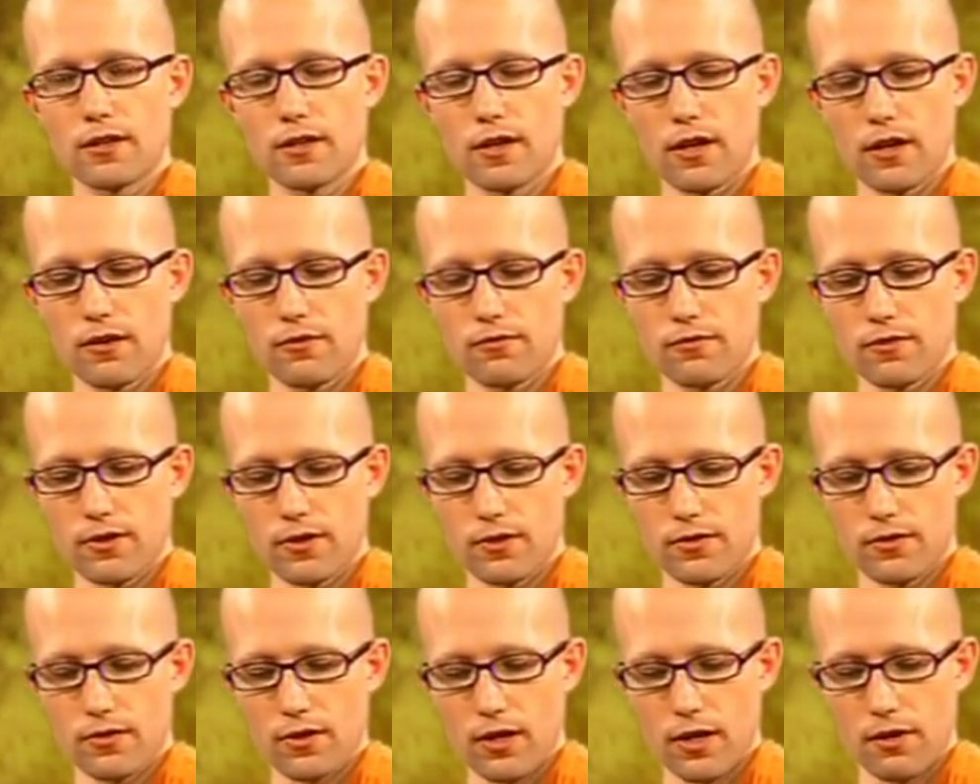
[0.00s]
of
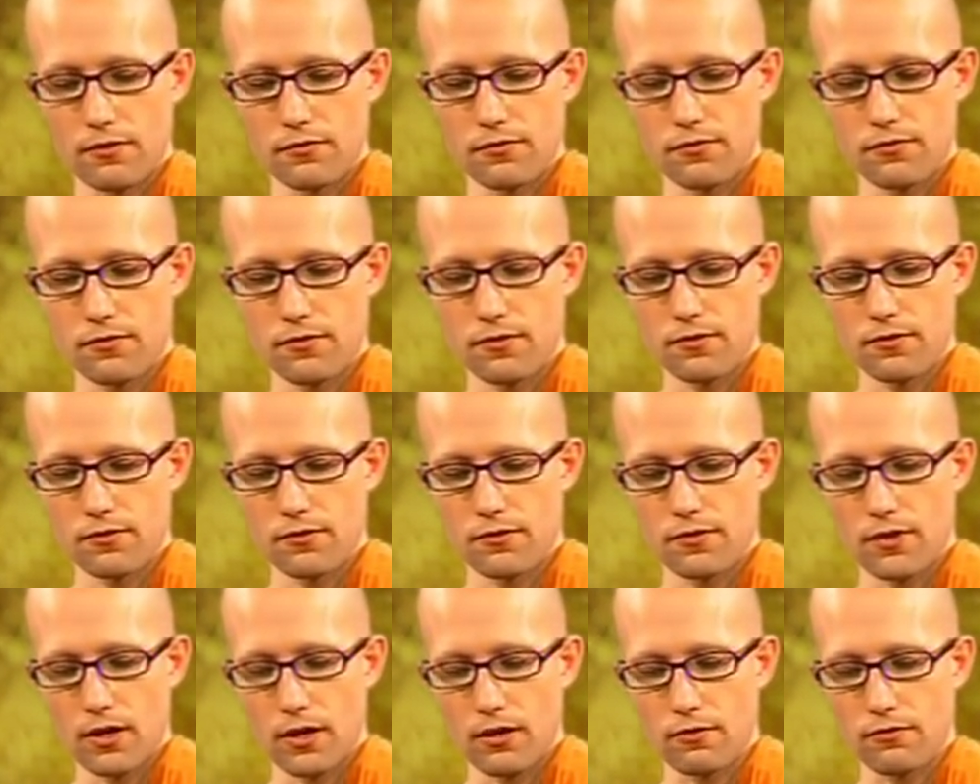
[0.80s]
the of
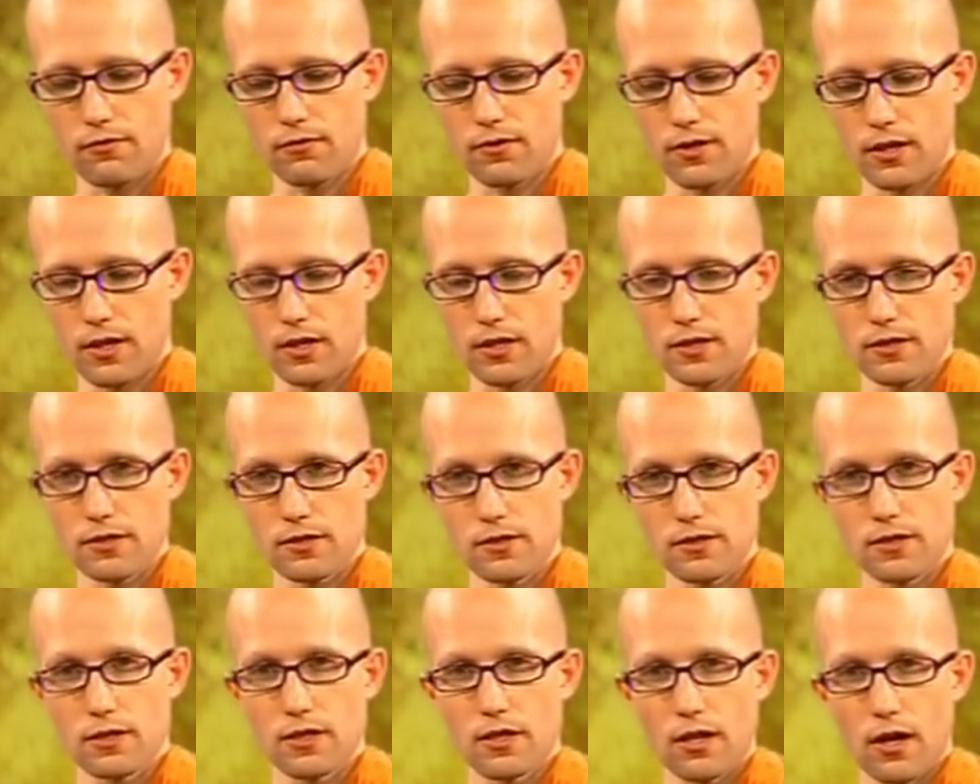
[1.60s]
of the
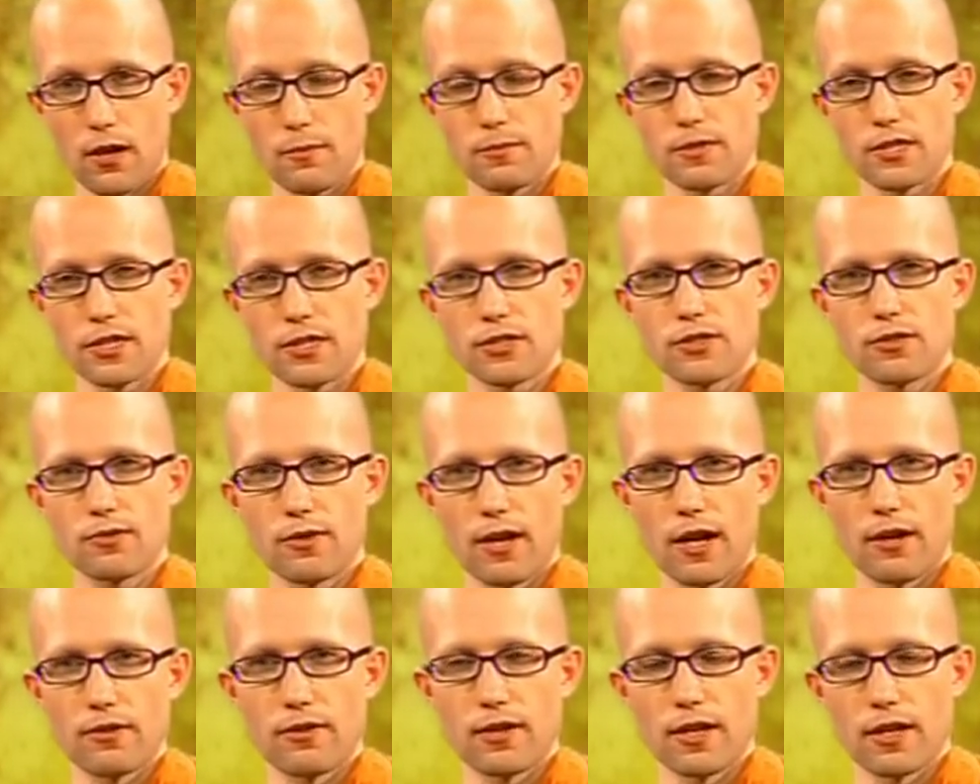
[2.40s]
the objects
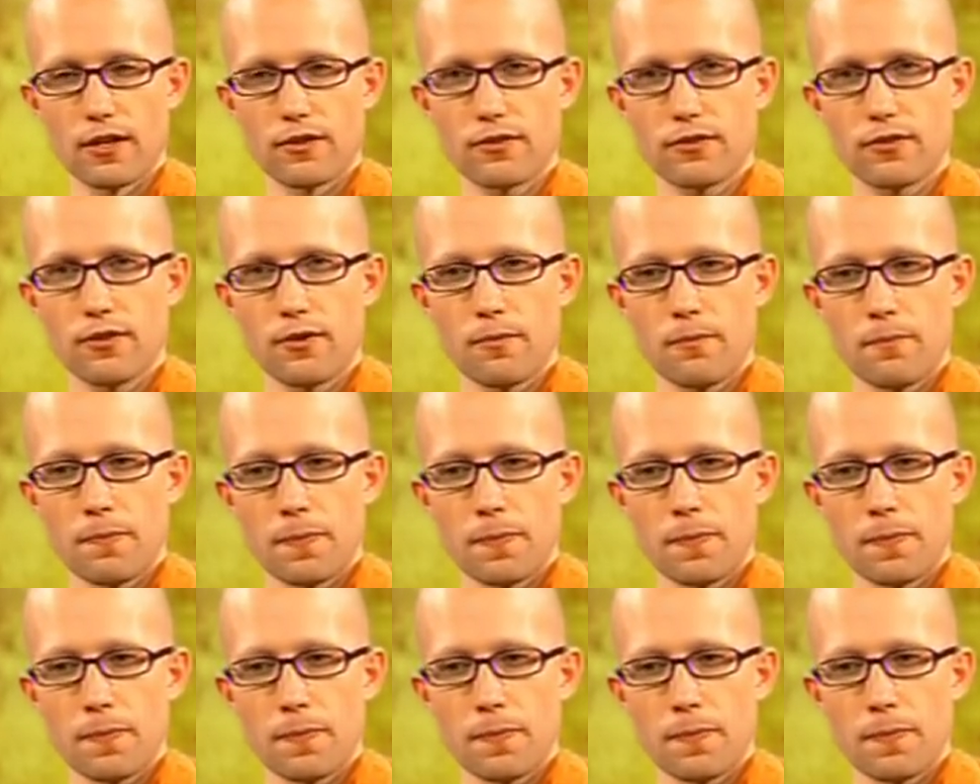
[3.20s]
around us.